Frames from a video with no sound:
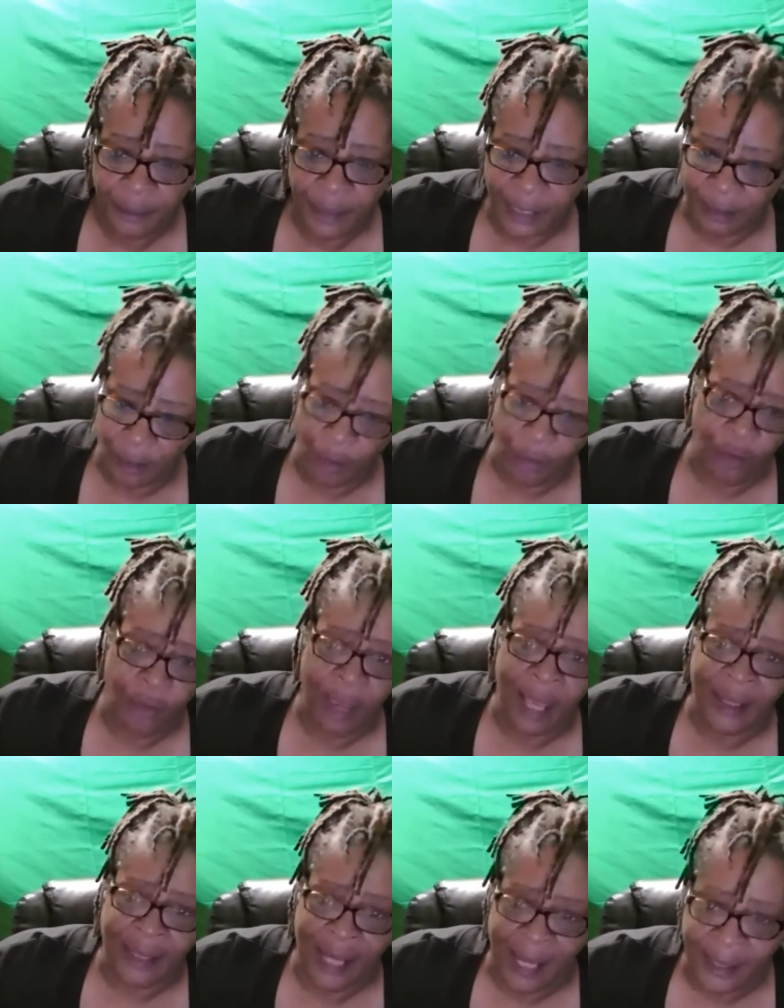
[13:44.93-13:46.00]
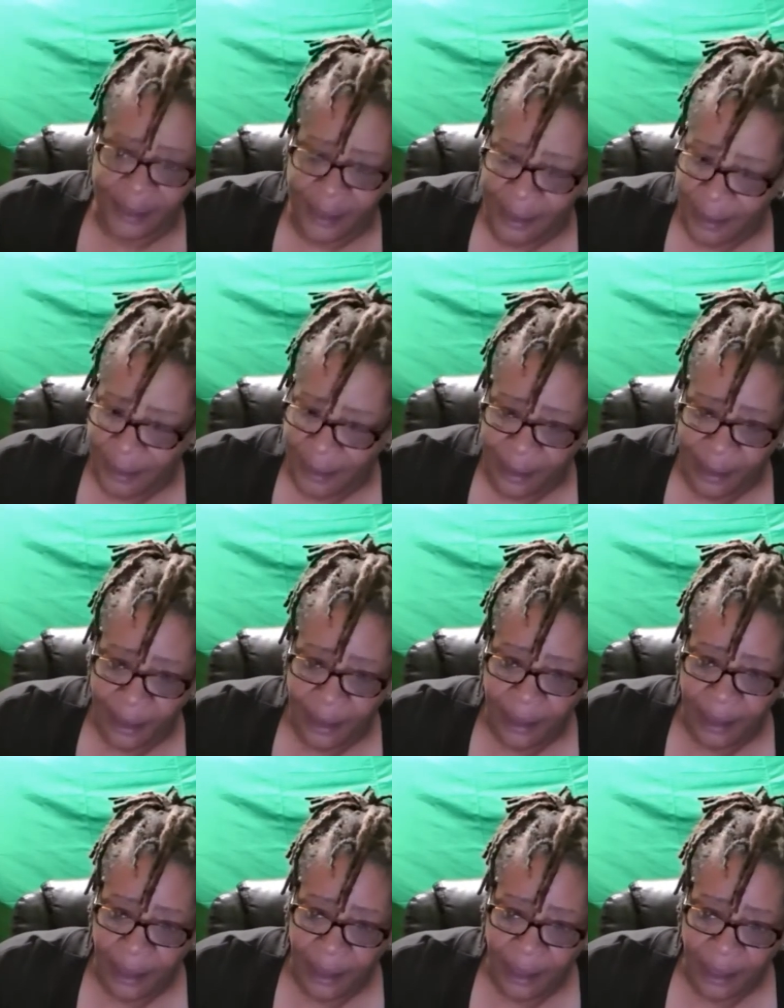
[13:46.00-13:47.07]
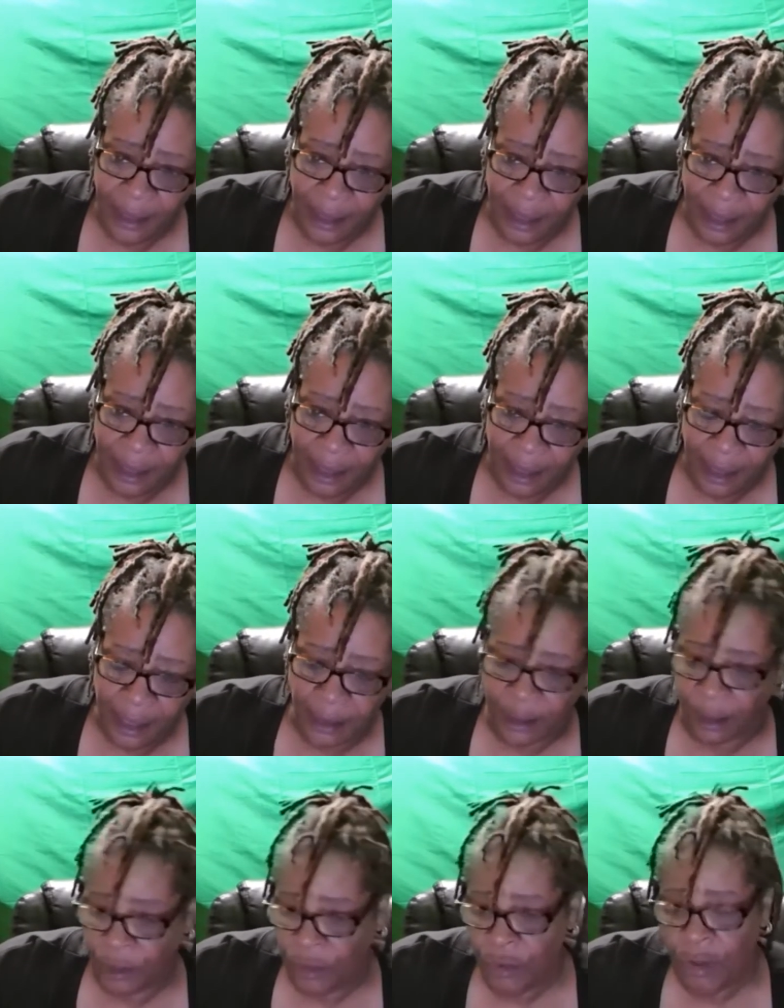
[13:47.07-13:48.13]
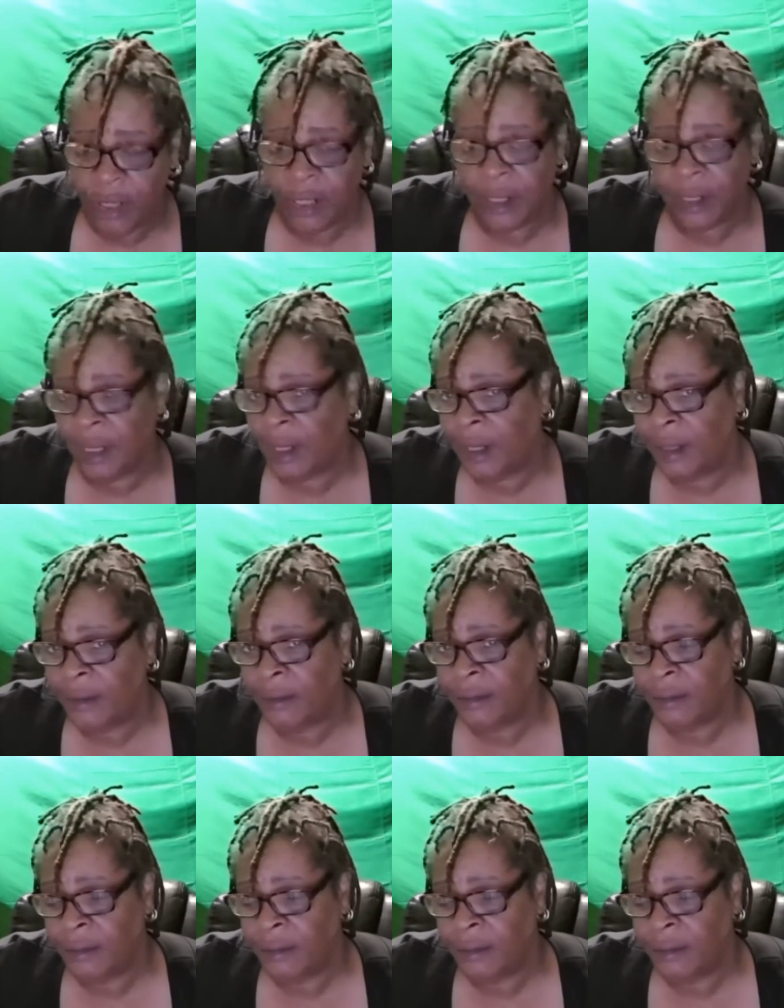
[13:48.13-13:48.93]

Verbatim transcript: That's all you got, Nancy because uh, you could have uh,